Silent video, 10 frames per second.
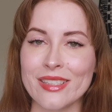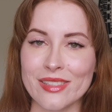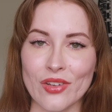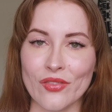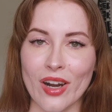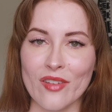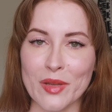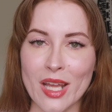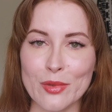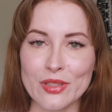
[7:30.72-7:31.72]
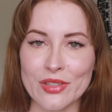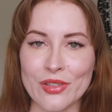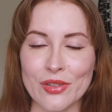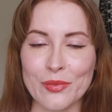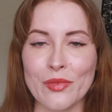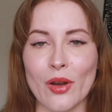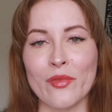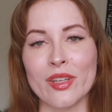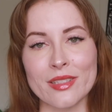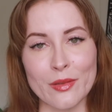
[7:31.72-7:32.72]
So far I've been able to.
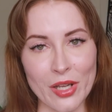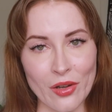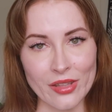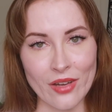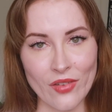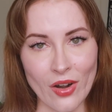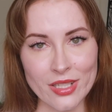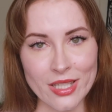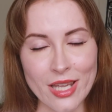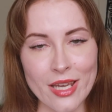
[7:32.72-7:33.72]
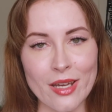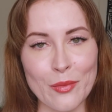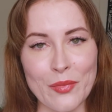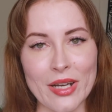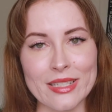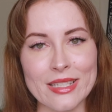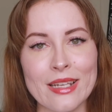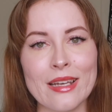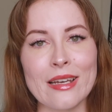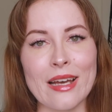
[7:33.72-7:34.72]
Obviously we're not that far into the year, but
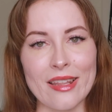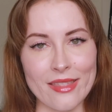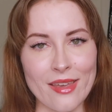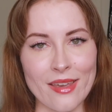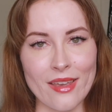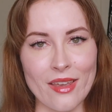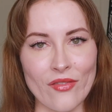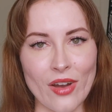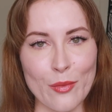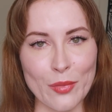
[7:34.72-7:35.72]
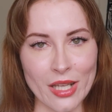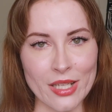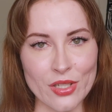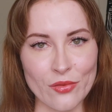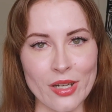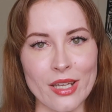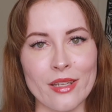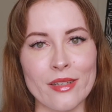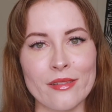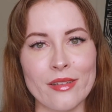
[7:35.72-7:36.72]
I think if I plan to
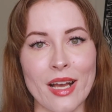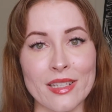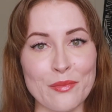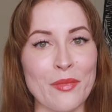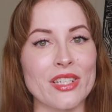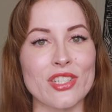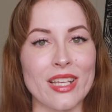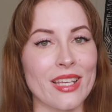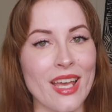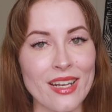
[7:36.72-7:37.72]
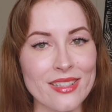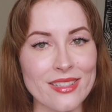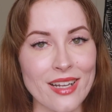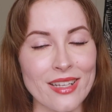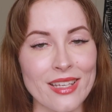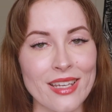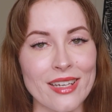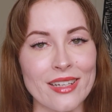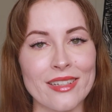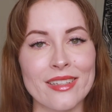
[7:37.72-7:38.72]
read as much as I can at the start of the
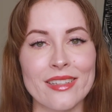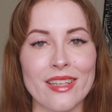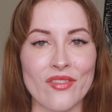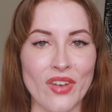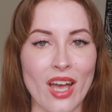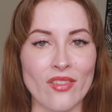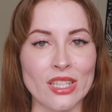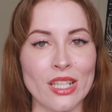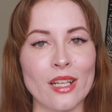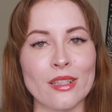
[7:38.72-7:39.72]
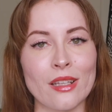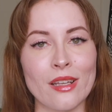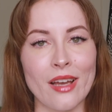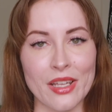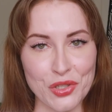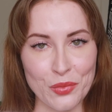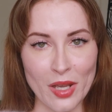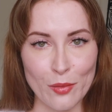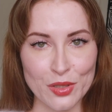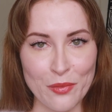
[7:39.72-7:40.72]
year, if I have a lull, I should be
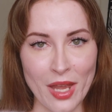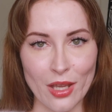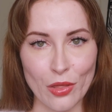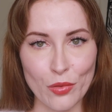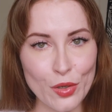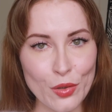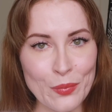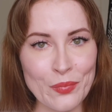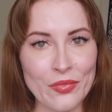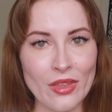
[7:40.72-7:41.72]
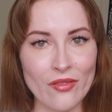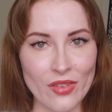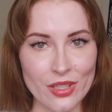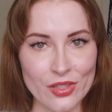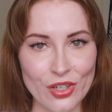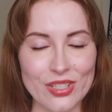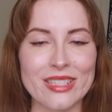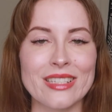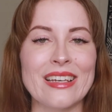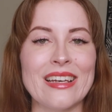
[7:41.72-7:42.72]
able to make it through. Fingers crossed.